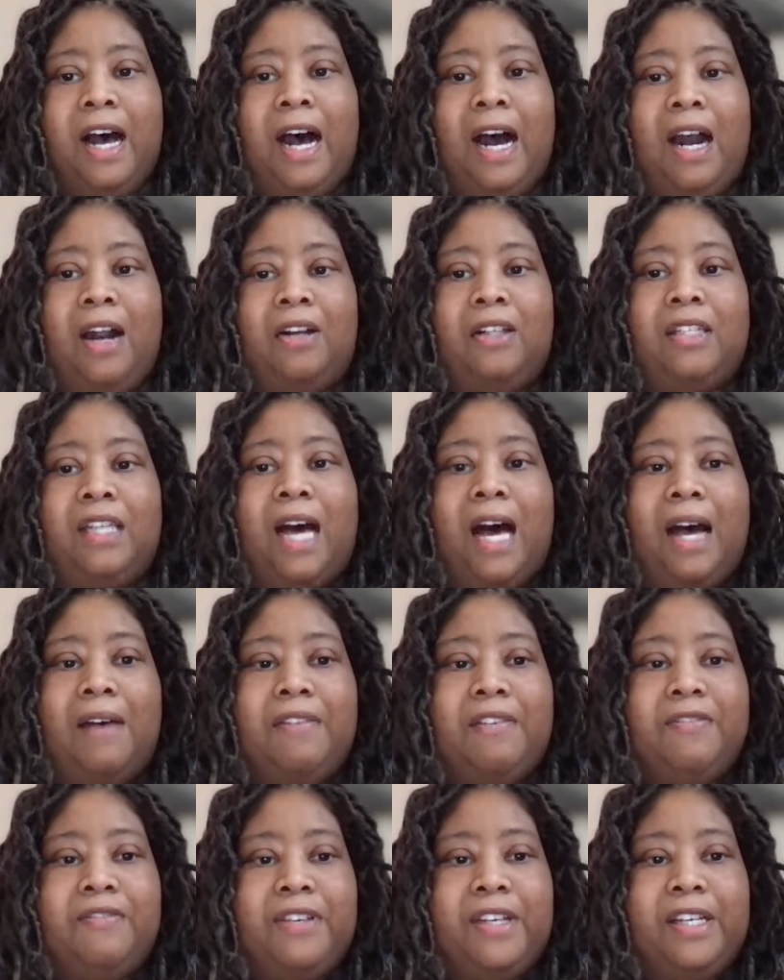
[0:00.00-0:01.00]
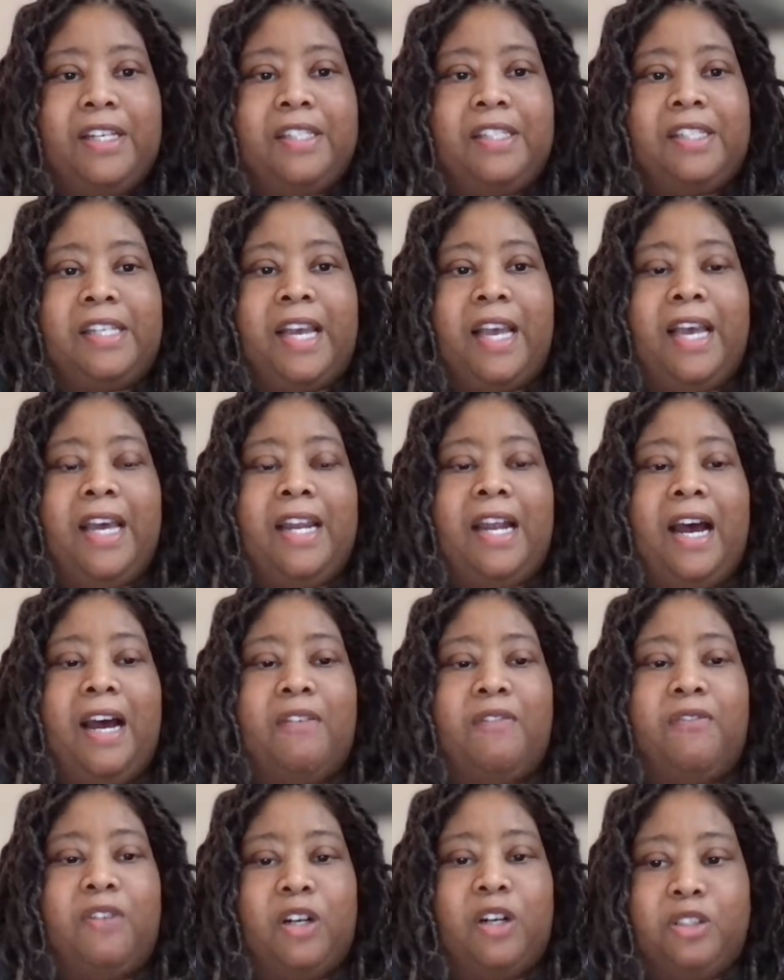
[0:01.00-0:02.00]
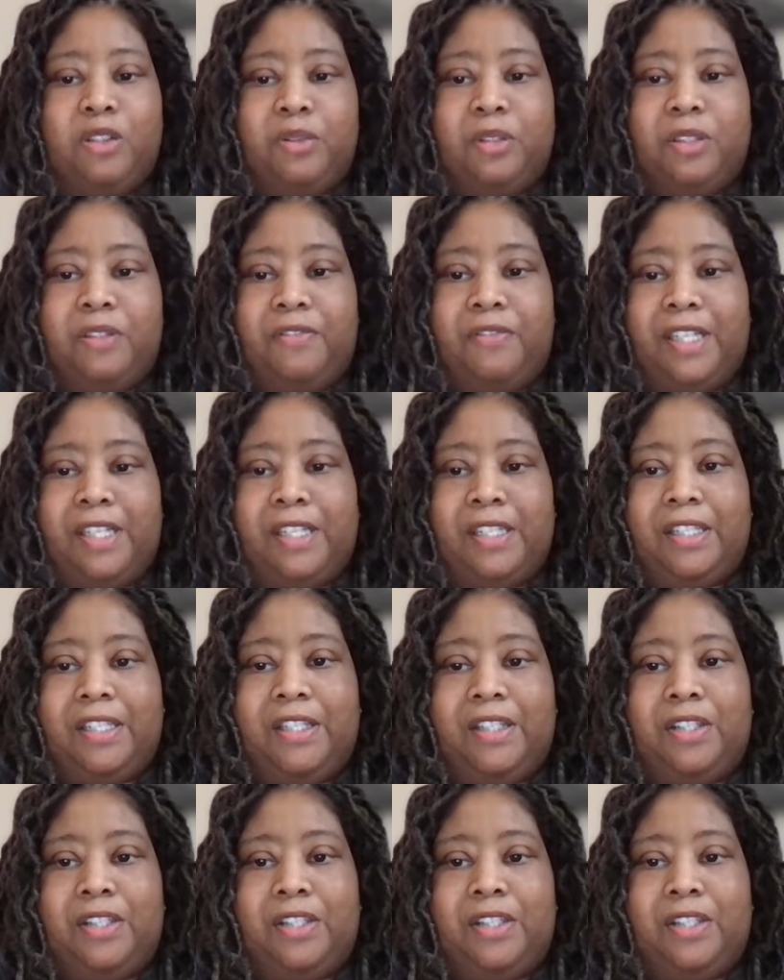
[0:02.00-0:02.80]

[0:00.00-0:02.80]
our live events and our virtual events.